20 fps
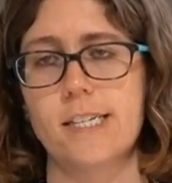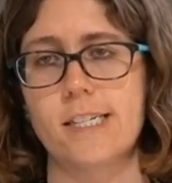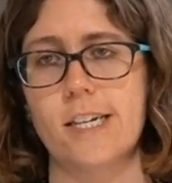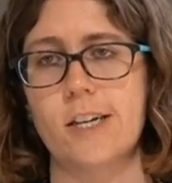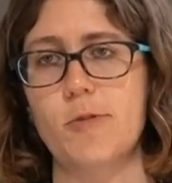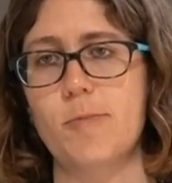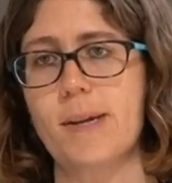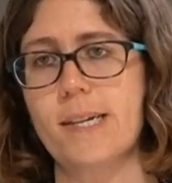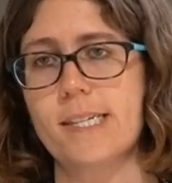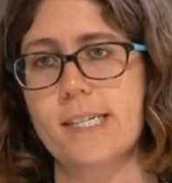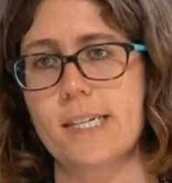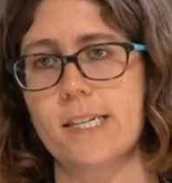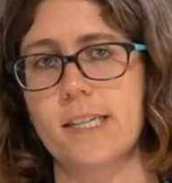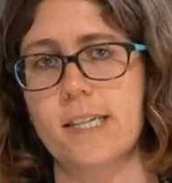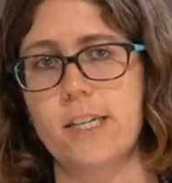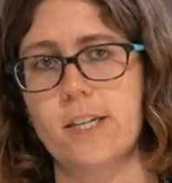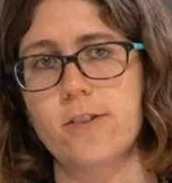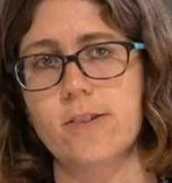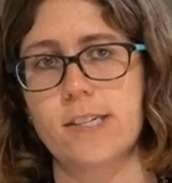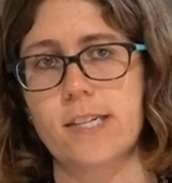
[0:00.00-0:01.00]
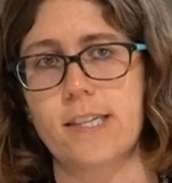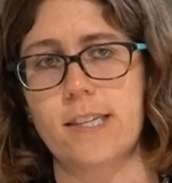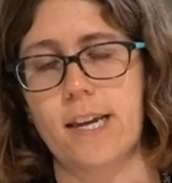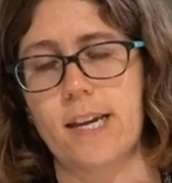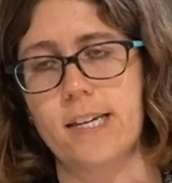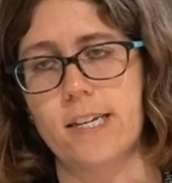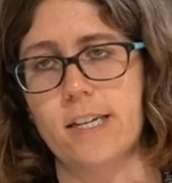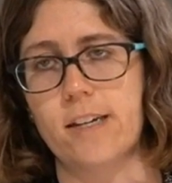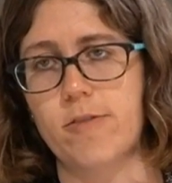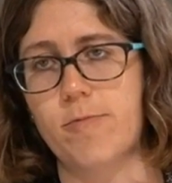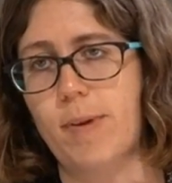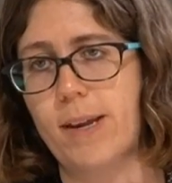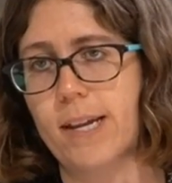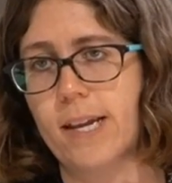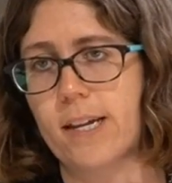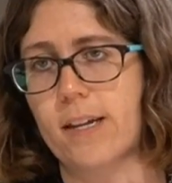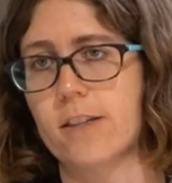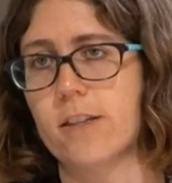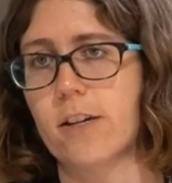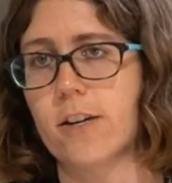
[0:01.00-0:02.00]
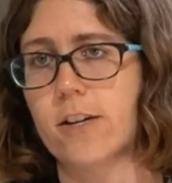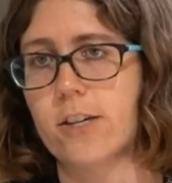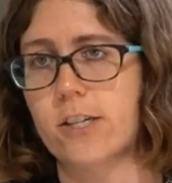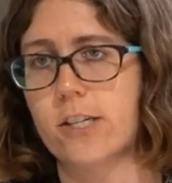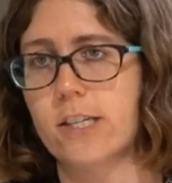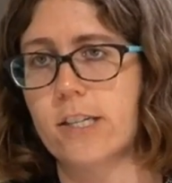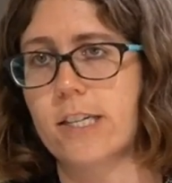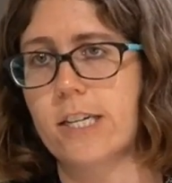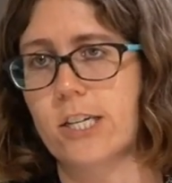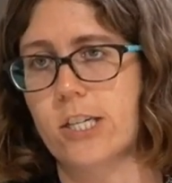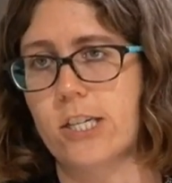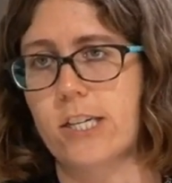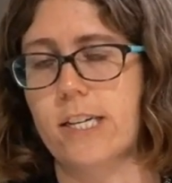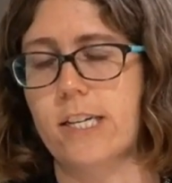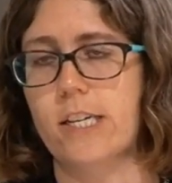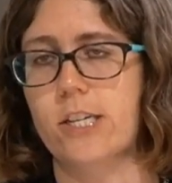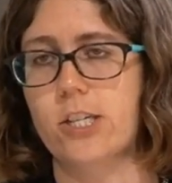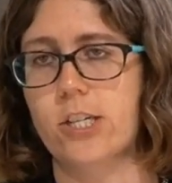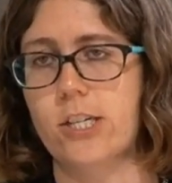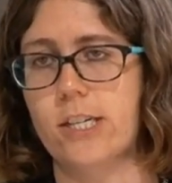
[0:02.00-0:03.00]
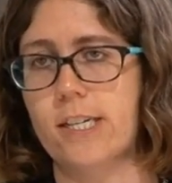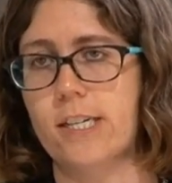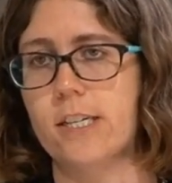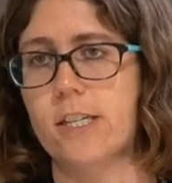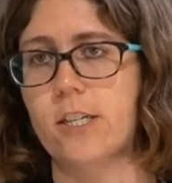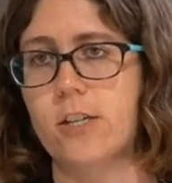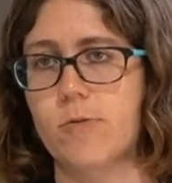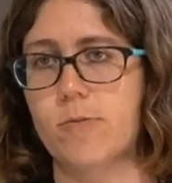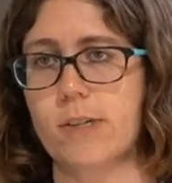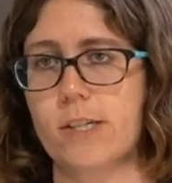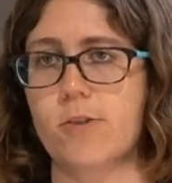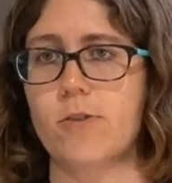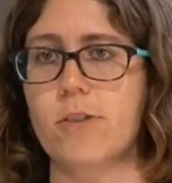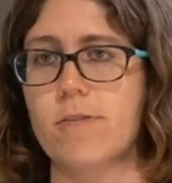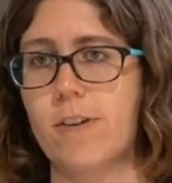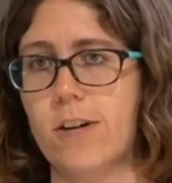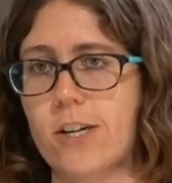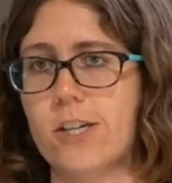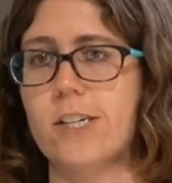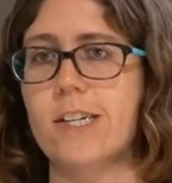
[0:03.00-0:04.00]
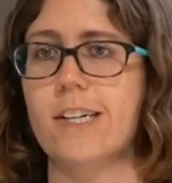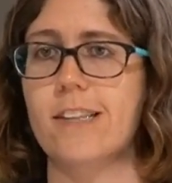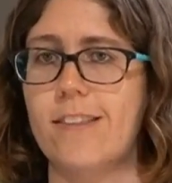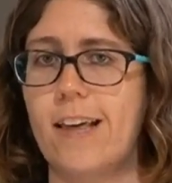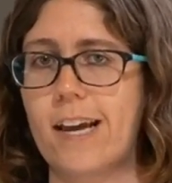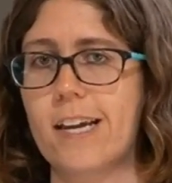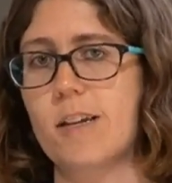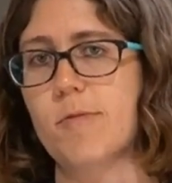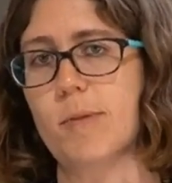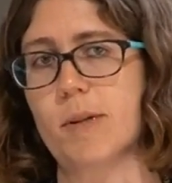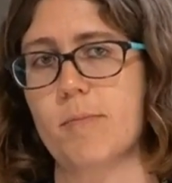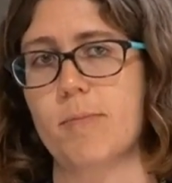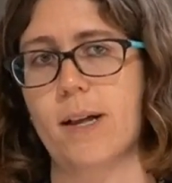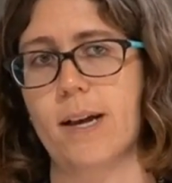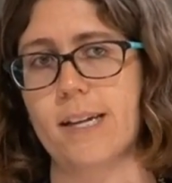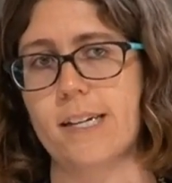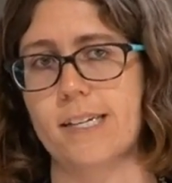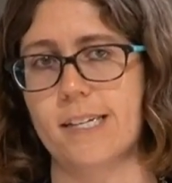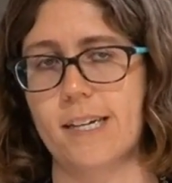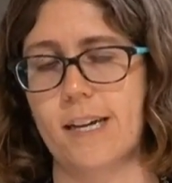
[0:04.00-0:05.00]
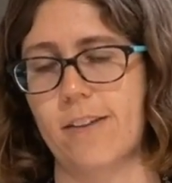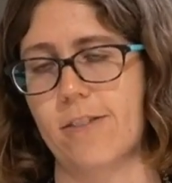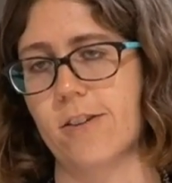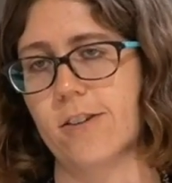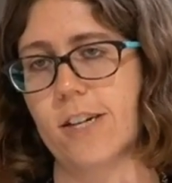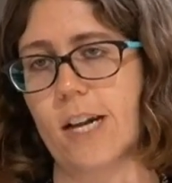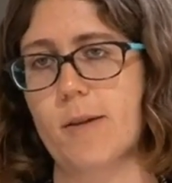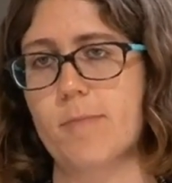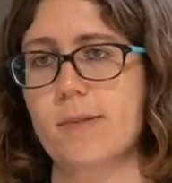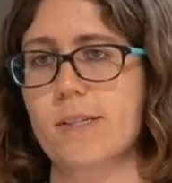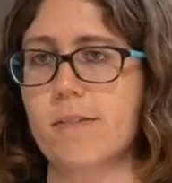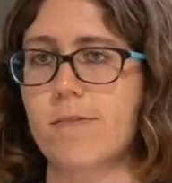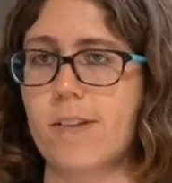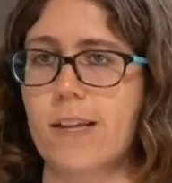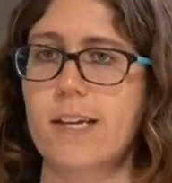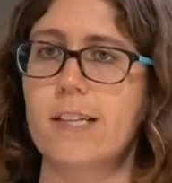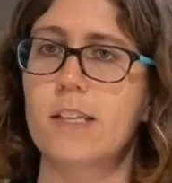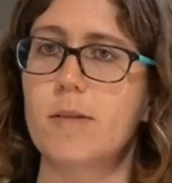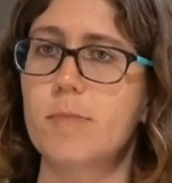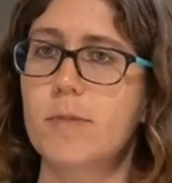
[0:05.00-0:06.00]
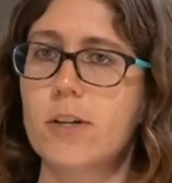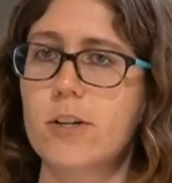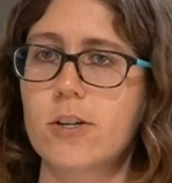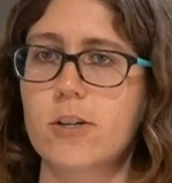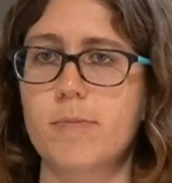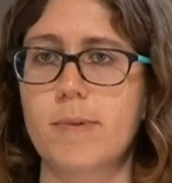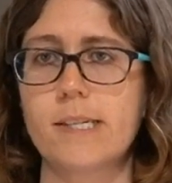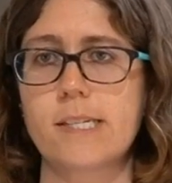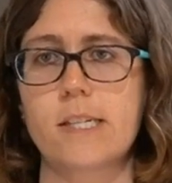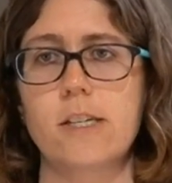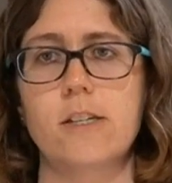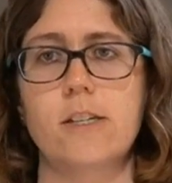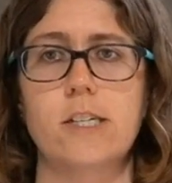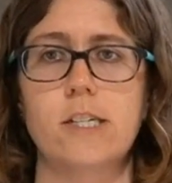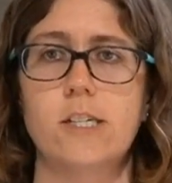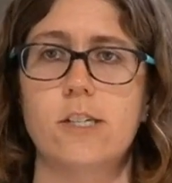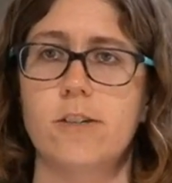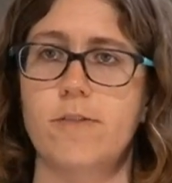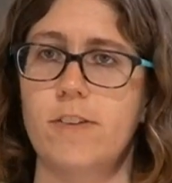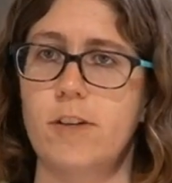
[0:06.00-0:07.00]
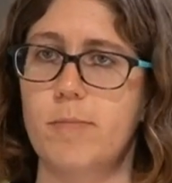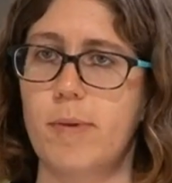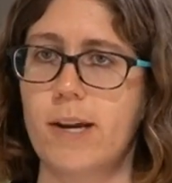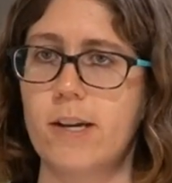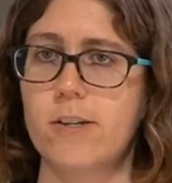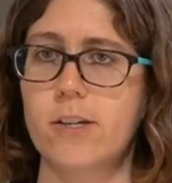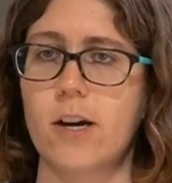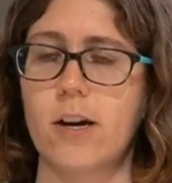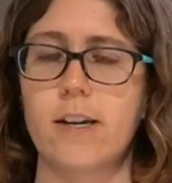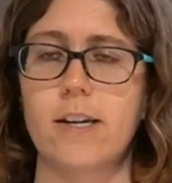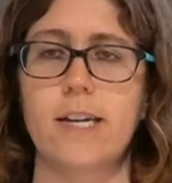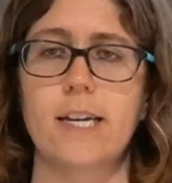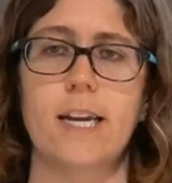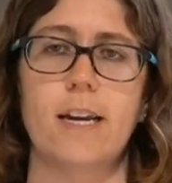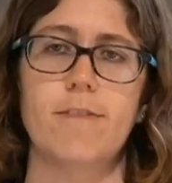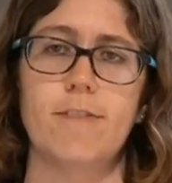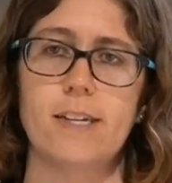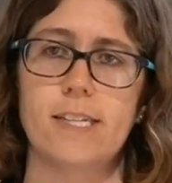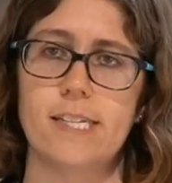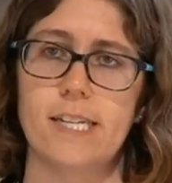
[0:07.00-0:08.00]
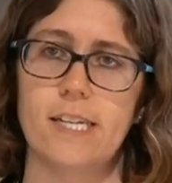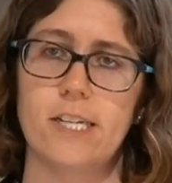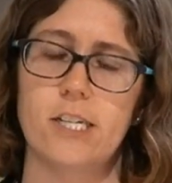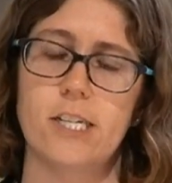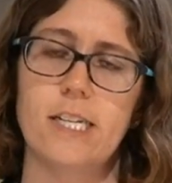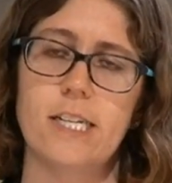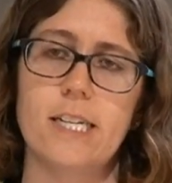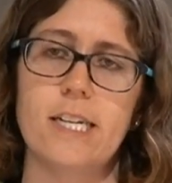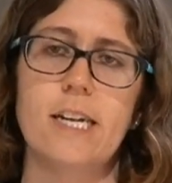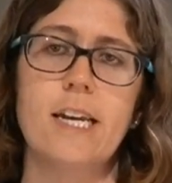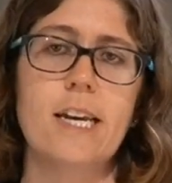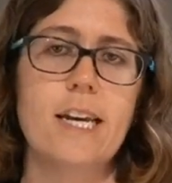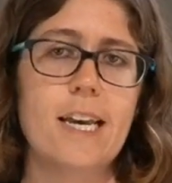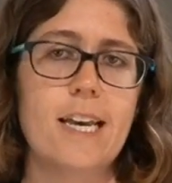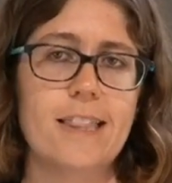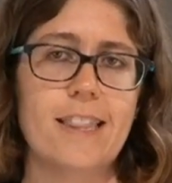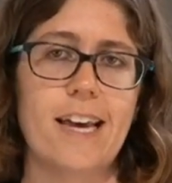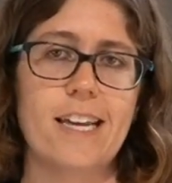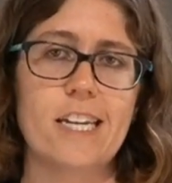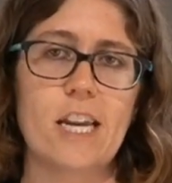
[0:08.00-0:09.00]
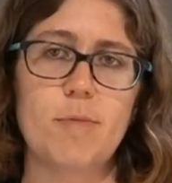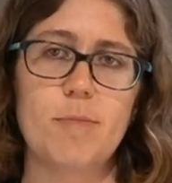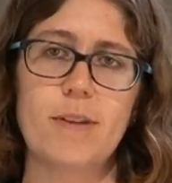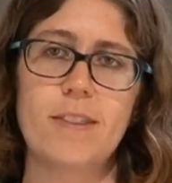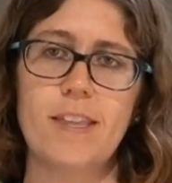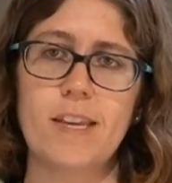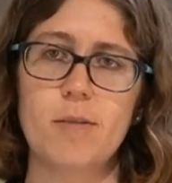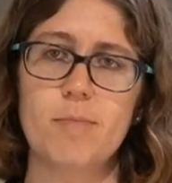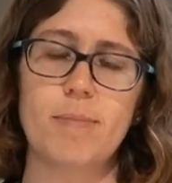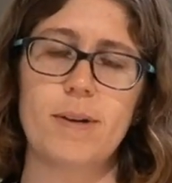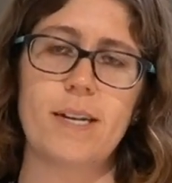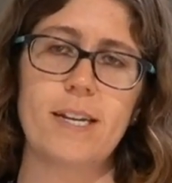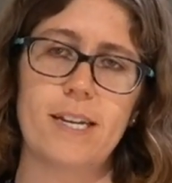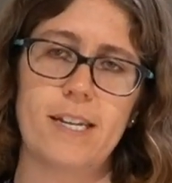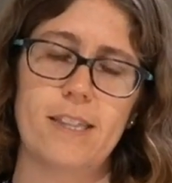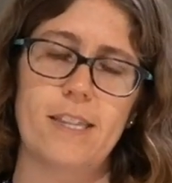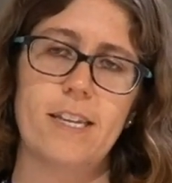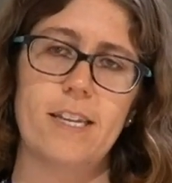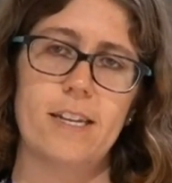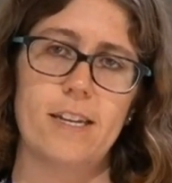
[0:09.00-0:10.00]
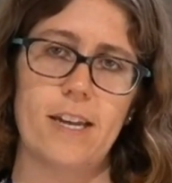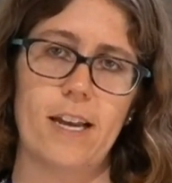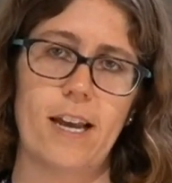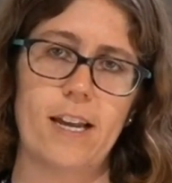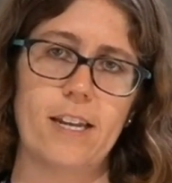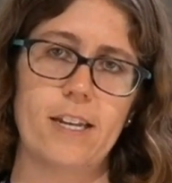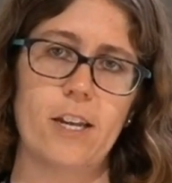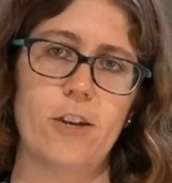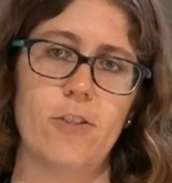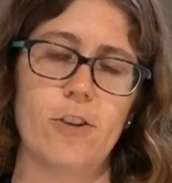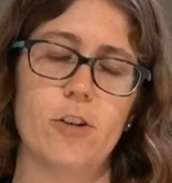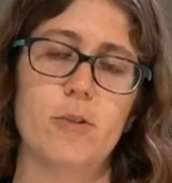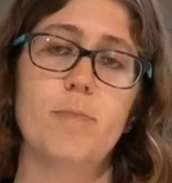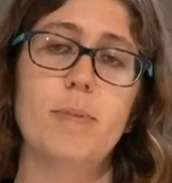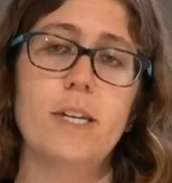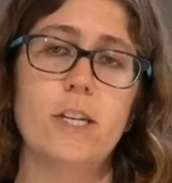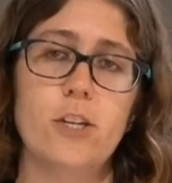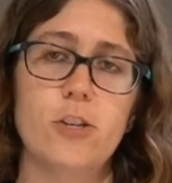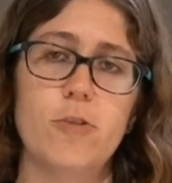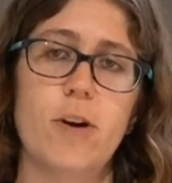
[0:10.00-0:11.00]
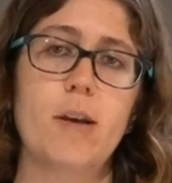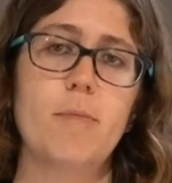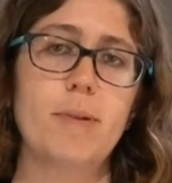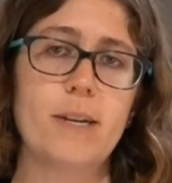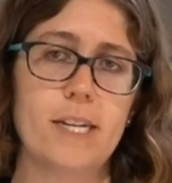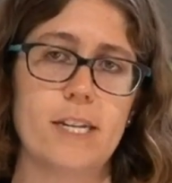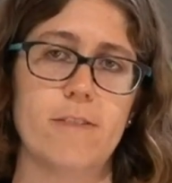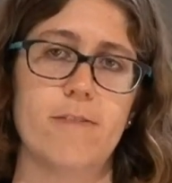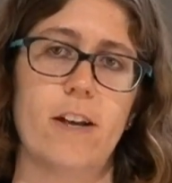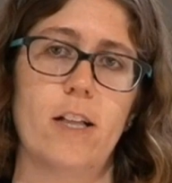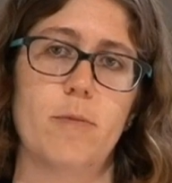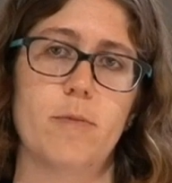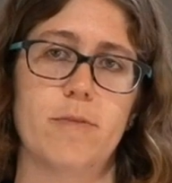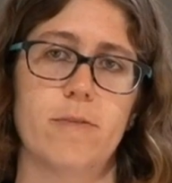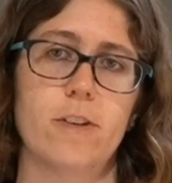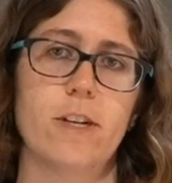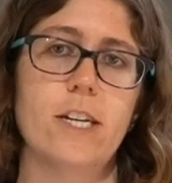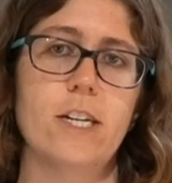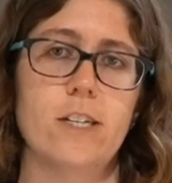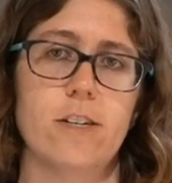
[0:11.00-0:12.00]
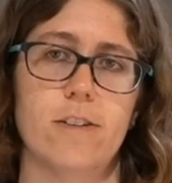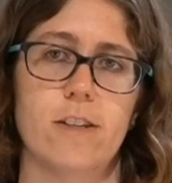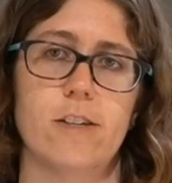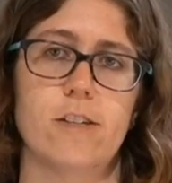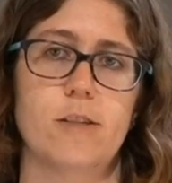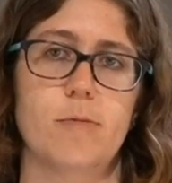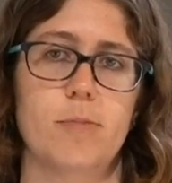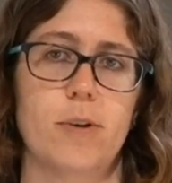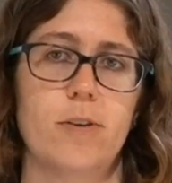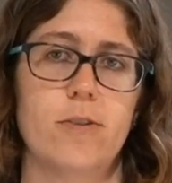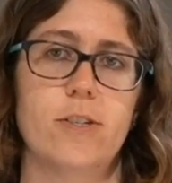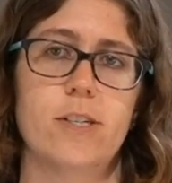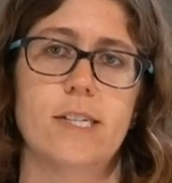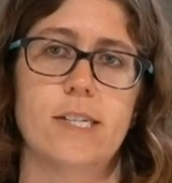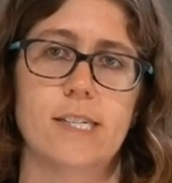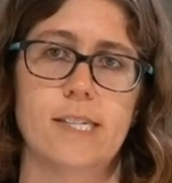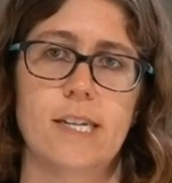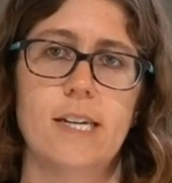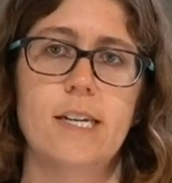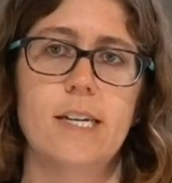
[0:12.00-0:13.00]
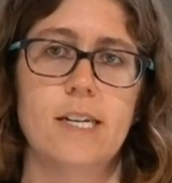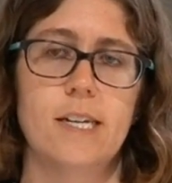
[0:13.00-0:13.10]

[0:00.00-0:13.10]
So basically using the idea of making a large deletion in a gene to restore function, and that can be applied to other types of like limb-girdle muscular dystrophy, myotonic, FSHD, that type of thing, but the, you know, there'd be new IP developed for each of those approaches.